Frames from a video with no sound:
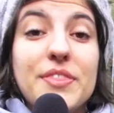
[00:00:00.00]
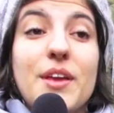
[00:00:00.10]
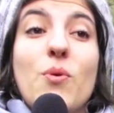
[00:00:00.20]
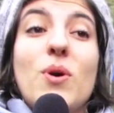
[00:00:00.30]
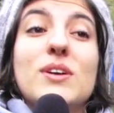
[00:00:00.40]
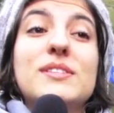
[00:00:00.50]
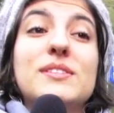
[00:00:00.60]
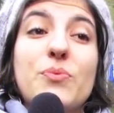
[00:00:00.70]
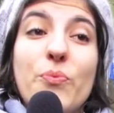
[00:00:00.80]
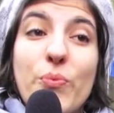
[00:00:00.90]
There
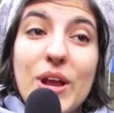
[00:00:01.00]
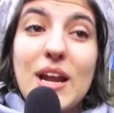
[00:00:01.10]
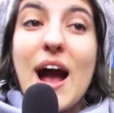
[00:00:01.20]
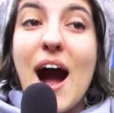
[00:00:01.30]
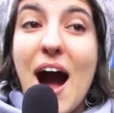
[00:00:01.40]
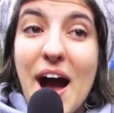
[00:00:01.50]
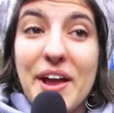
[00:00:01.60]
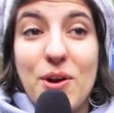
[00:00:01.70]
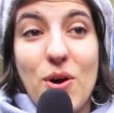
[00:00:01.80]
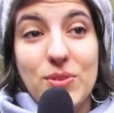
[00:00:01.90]
was really
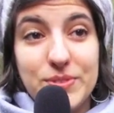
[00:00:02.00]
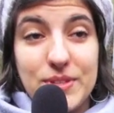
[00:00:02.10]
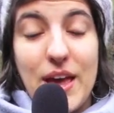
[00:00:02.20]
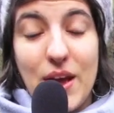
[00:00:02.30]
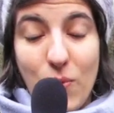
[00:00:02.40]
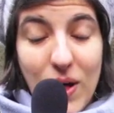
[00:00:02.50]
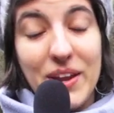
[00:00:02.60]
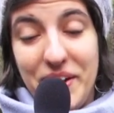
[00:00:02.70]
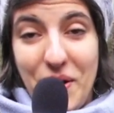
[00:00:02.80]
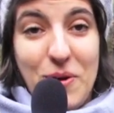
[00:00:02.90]
high con uh,
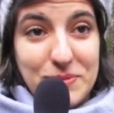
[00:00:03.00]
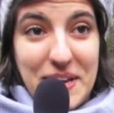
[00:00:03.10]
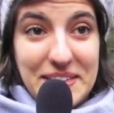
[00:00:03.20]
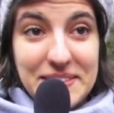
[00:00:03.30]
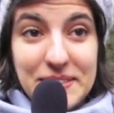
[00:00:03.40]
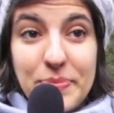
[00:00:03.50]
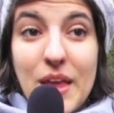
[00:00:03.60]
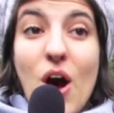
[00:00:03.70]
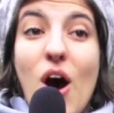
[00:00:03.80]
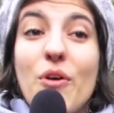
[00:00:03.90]
quality content
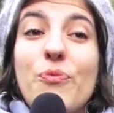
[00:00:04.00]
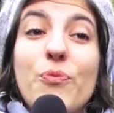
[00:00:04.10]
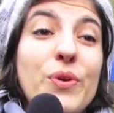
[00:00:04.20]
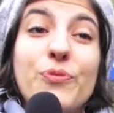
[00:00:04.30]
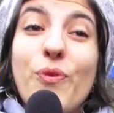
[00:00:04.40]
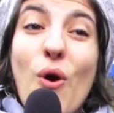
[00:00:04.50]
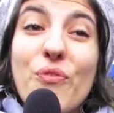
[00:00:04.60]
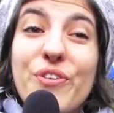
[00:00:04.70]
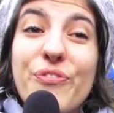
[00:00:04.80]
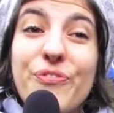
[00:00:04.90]
of with
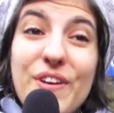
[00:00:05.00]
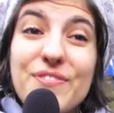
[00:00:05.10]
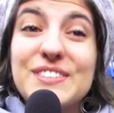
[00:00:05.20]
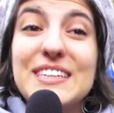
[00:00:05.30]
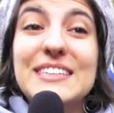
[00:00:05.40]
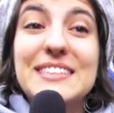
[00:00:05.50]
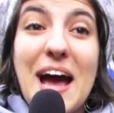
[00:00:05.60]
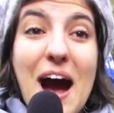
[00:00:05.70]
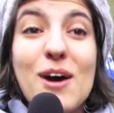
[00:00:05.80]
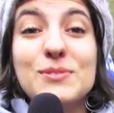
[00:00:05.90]
over
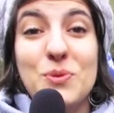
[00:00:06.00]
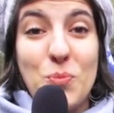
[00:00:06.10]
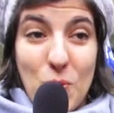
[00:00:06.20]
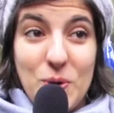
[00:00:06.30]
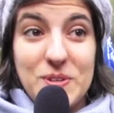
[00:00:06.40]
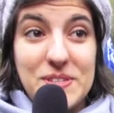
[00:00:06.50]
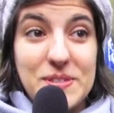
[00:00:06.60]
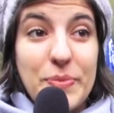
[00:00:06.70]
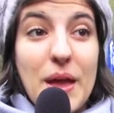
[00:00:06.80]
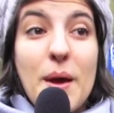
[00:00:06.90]
15,000 words,